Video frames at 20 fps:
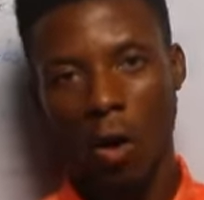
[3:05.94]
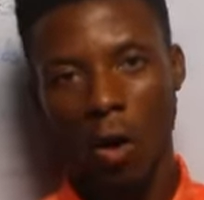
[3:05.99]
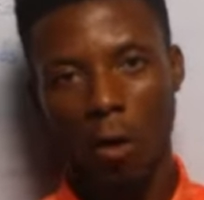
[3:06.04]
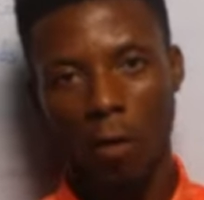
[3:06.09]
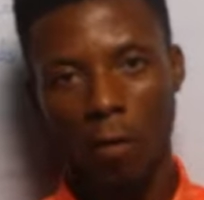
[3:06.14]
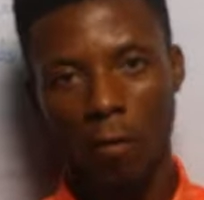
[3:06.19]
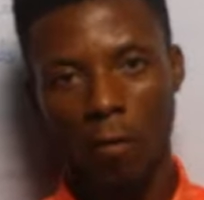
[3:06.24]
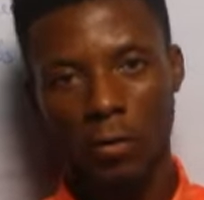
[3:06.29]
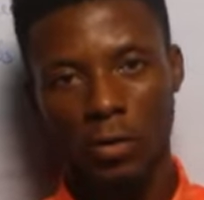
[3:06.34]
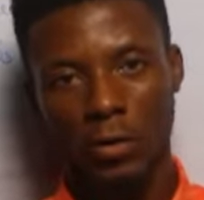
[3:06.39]

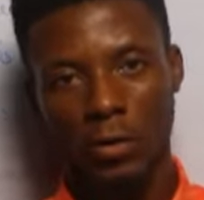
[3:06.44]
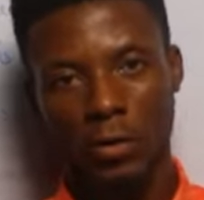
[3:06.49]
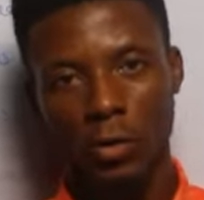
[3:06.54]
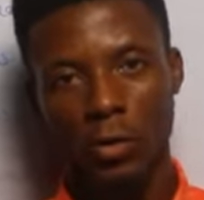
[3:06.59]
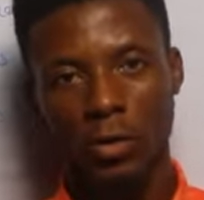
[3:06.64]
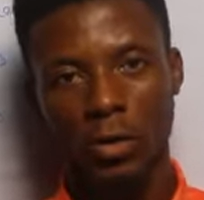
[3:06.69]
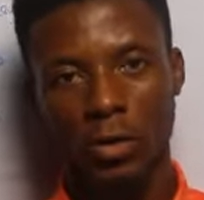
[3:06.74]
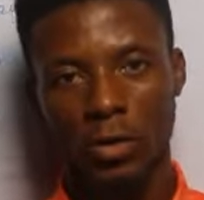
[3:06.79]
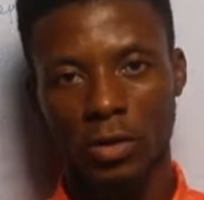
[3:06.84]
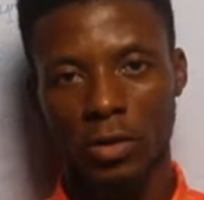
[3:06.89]
of
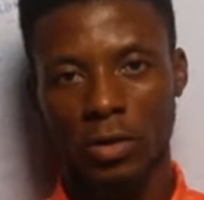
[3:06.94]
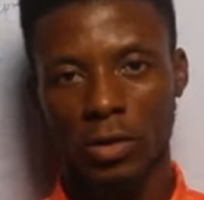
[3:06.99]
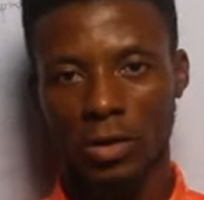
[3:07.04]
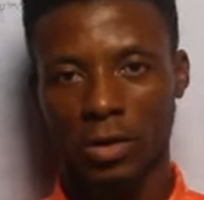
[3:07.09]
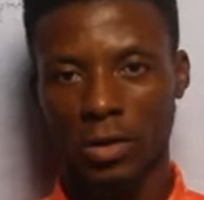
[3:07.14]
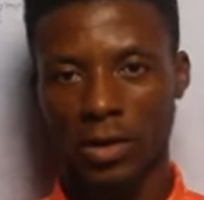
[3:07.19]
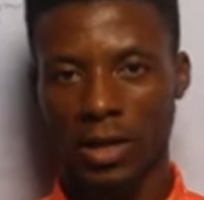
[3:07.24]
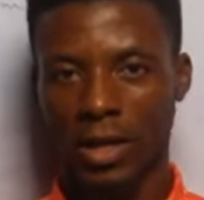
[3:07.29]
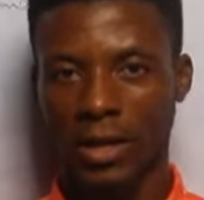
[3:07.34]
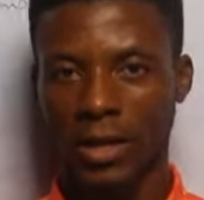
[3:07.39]
students
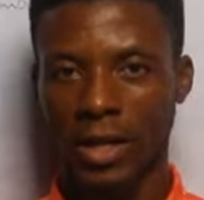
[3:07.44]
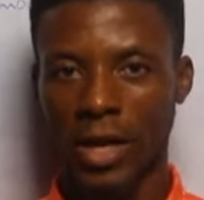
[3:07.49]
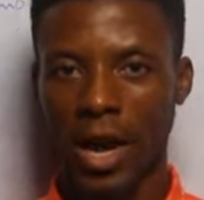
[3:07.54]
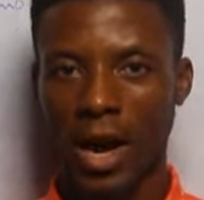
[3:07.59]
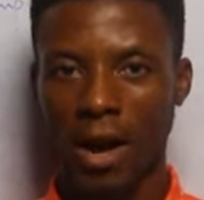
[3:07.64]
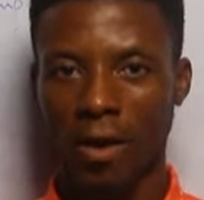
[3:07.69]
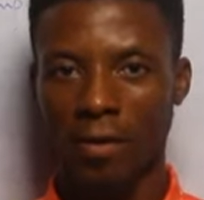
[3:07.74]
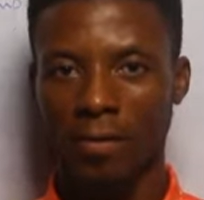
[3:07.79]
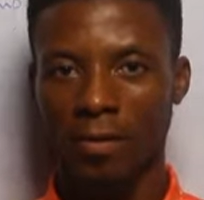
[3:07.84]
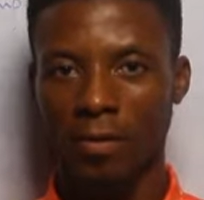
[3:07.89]
that they
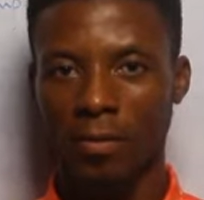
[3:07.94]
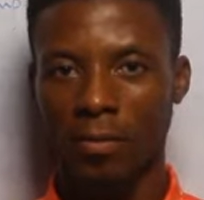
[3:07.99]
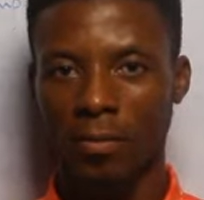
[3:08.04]
have.